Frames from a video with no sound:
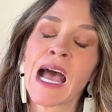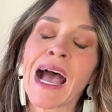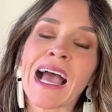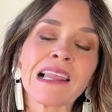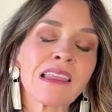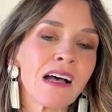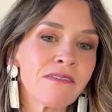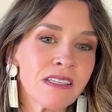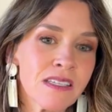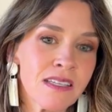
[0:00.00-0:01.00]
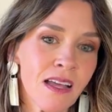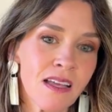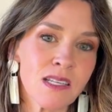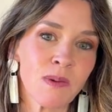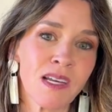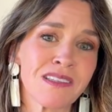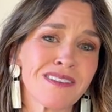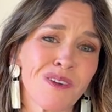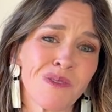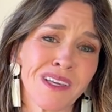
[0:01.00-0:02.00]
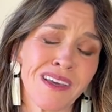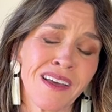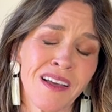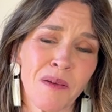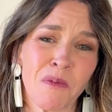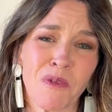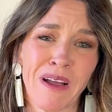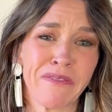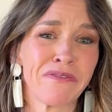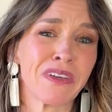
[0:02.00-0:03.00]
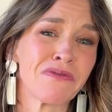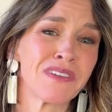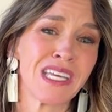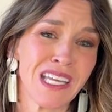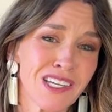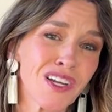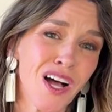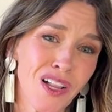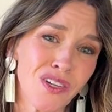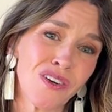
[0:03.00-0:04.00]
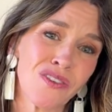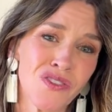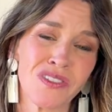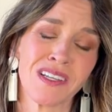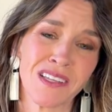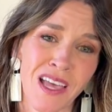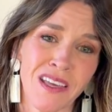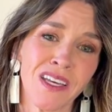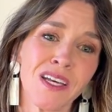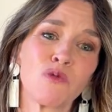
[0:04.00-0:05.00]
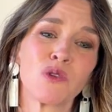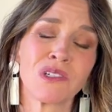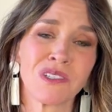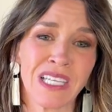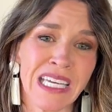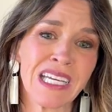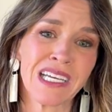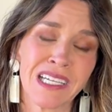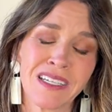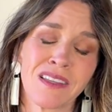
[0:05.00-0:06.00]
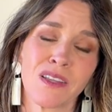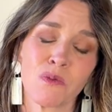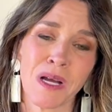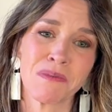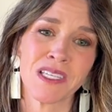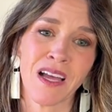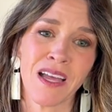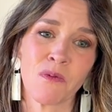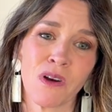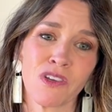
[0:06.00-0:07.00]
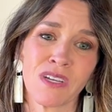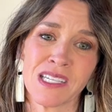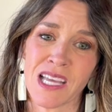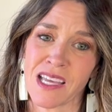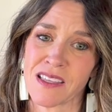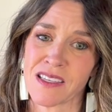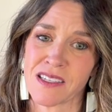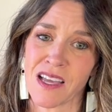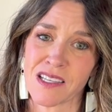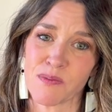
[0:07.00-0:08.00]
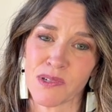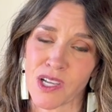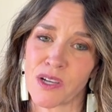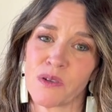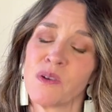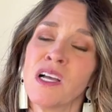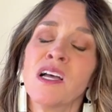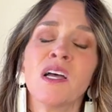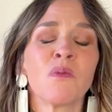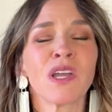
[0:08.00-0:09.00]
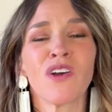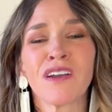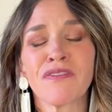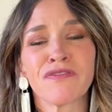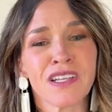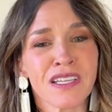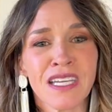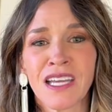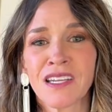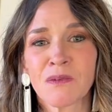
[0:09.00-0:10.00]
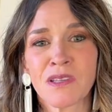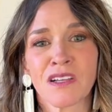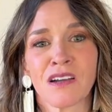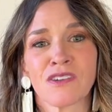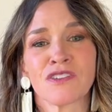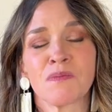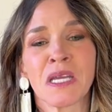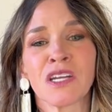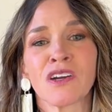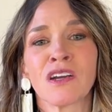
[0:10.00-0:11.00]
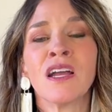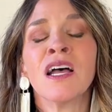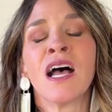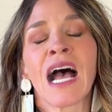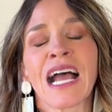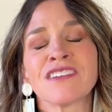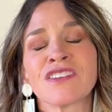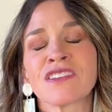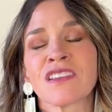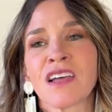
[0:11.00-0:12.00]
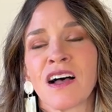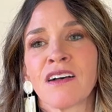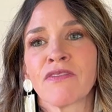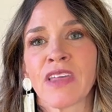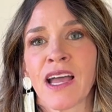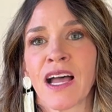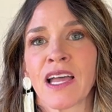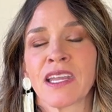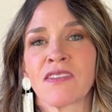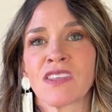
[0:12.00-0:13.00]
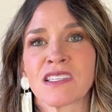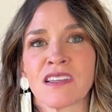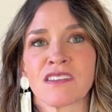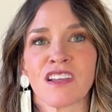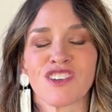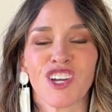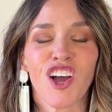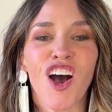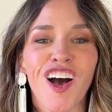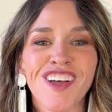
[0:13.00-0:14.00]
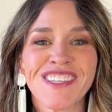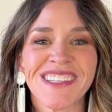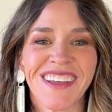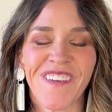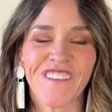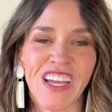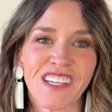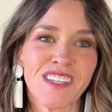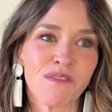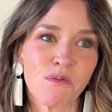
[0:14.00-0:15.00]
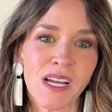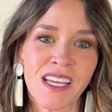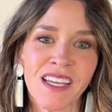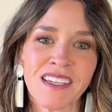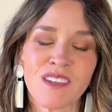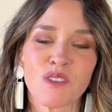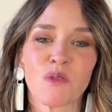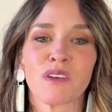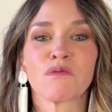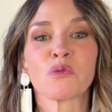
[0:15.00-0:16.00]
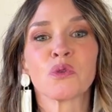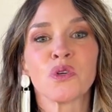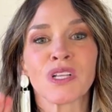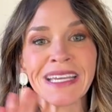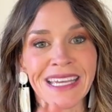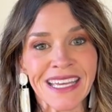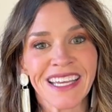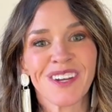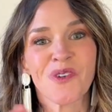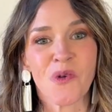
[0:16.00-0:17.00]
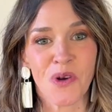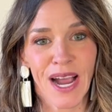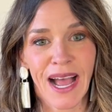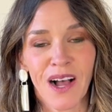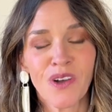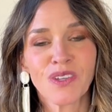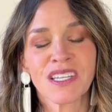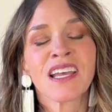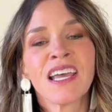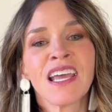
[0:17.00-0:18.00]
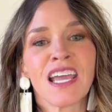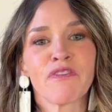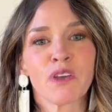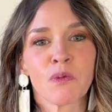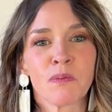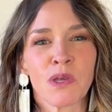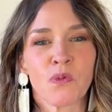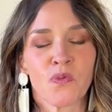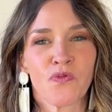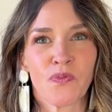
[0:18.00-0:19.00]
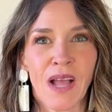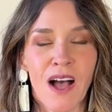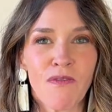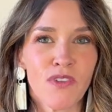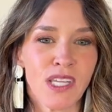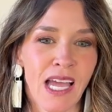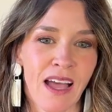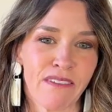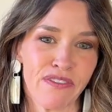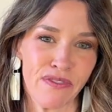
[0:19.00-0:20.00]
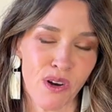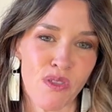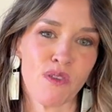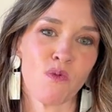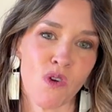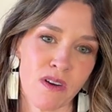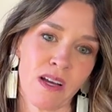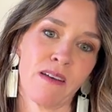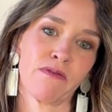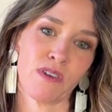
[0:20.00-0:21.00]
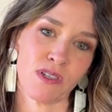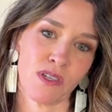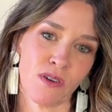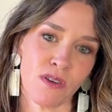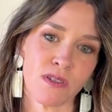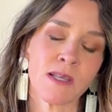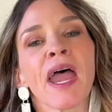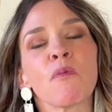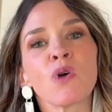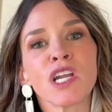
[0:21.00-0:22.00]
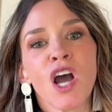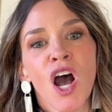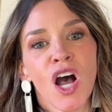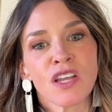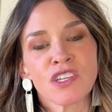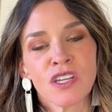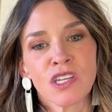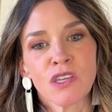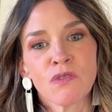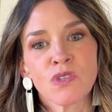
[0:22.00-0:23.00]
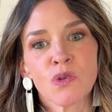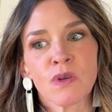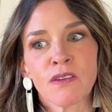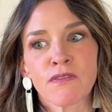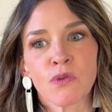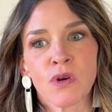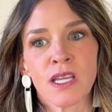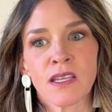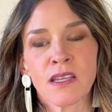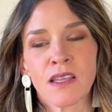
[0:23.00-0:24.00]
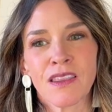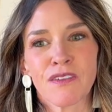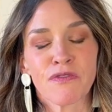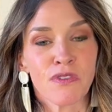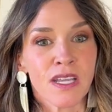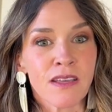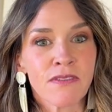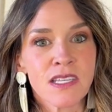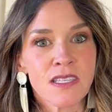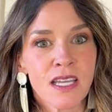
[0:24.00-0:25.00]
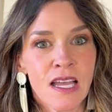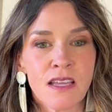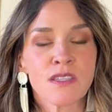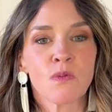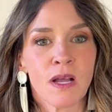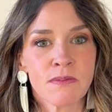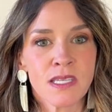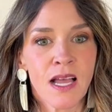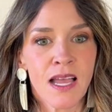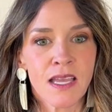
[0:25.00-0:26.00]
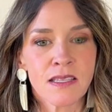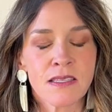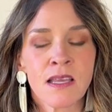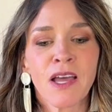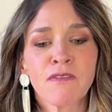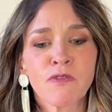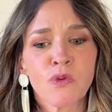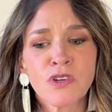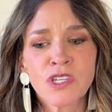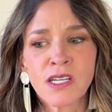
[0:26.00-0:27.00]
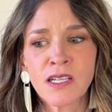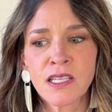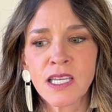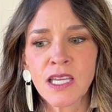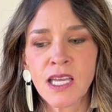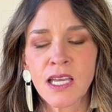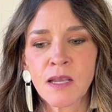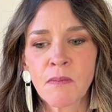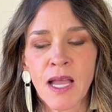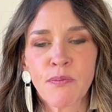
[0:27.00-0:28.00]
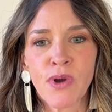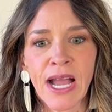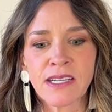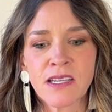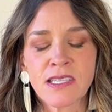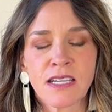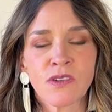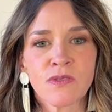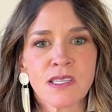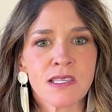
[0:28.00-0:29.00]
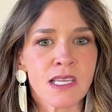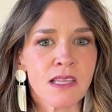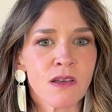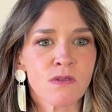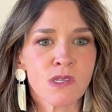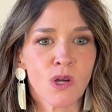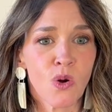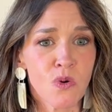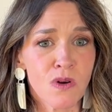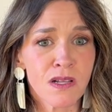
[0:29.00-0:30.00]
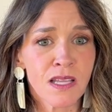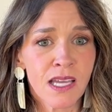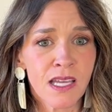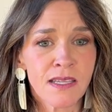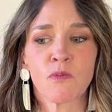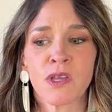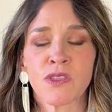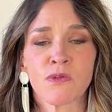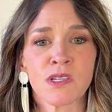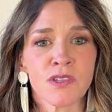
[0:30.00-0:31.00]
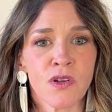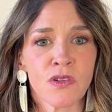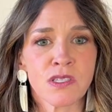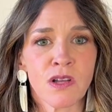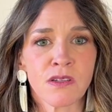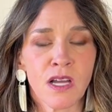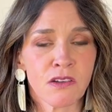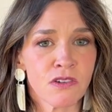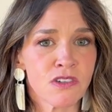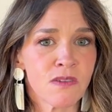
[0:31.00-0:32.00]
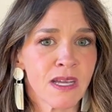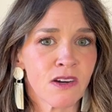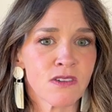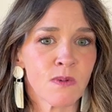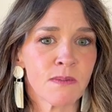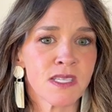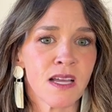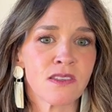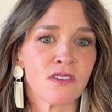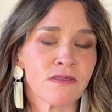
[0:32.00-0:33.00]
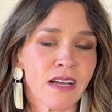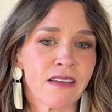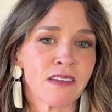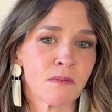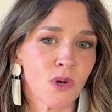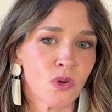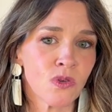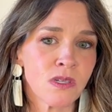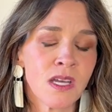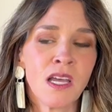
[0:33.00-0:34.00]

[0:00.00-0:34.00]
I love this test because it's only around $15 to take it. We'll link the website where you can take this test below. We aren't affiliated with Dr. Shoemaker. I just love that this is such a cost-effective way to sort of rule in or out if it would be helpful to have further workup for CIRS. I would caution you to avoid the free VCS websites. Unfortunately, in my practice, I don't see those correlate with the results on Dr. Shoemaker's website, Surviving Mold.